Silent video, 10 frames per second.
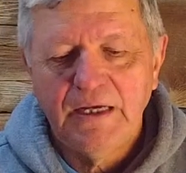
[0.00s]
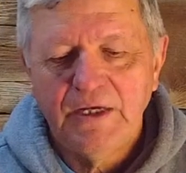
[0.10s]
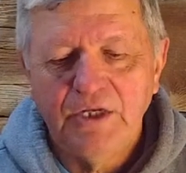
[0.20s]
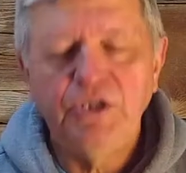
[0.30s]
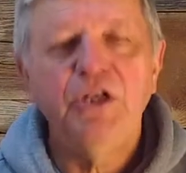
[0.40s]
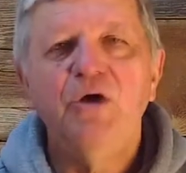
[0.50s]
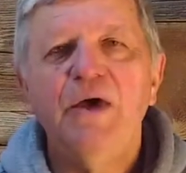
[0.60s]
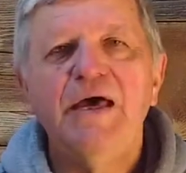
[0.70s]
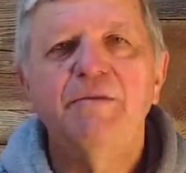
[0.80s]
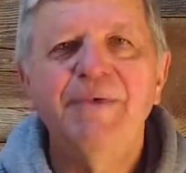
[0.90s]
Do you know
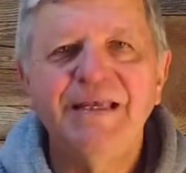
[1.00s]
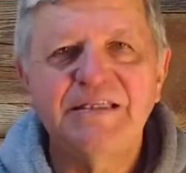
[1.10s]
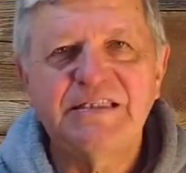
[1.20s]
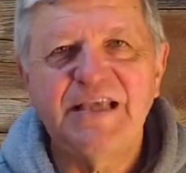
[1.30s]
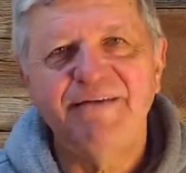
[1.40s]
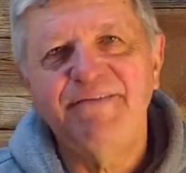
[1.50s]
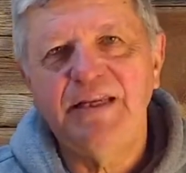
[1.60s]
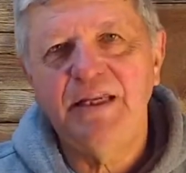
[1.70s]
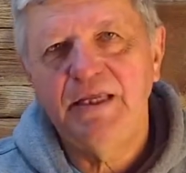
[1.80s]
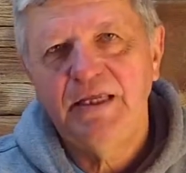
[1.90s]
how to make
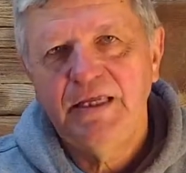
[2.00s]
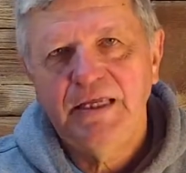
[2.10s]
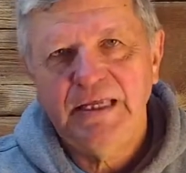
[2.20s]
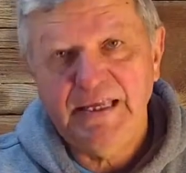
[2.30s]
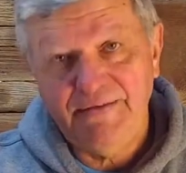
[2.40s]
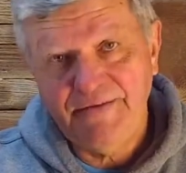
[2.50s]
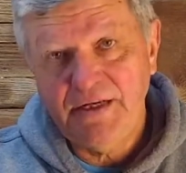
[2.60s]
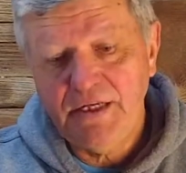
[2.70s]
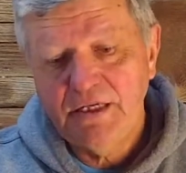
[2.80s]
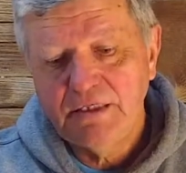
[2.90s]
7
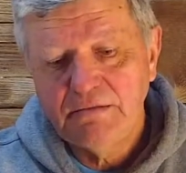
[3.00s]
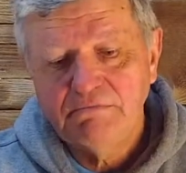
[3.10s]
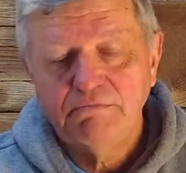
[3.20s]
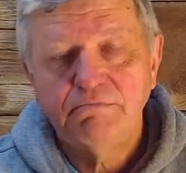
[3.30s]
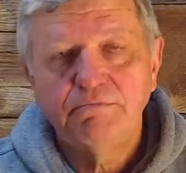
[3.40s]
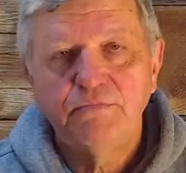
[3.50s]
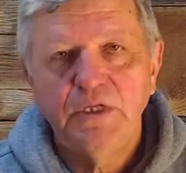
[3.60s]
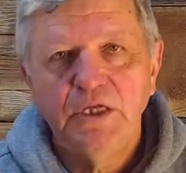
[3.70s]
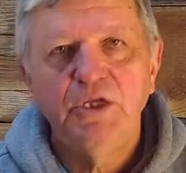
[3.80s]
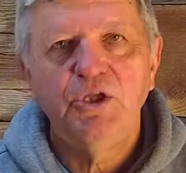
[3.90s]
even?
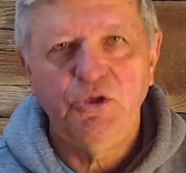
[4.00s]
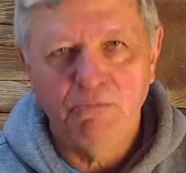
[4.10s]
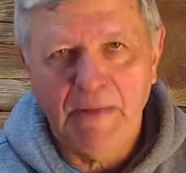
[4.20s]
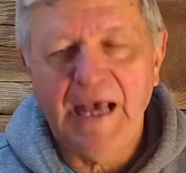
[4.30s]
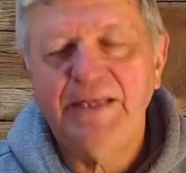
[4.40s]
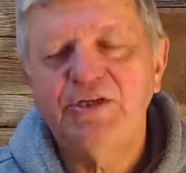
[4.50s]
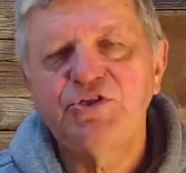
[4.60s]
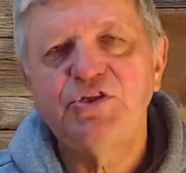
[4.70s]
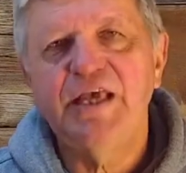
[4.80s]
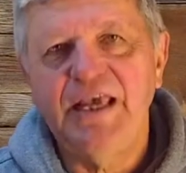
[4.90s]
You minus
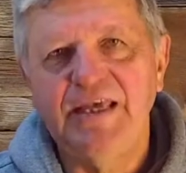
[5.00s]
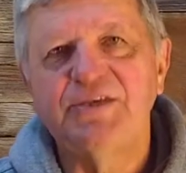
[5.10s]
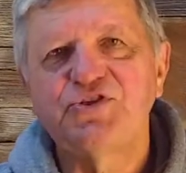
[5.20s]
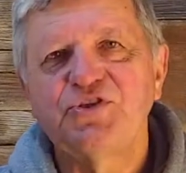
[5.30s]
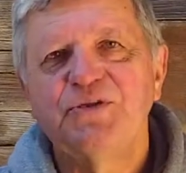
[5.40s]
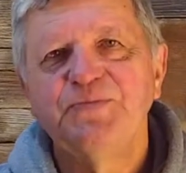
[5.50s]
the S.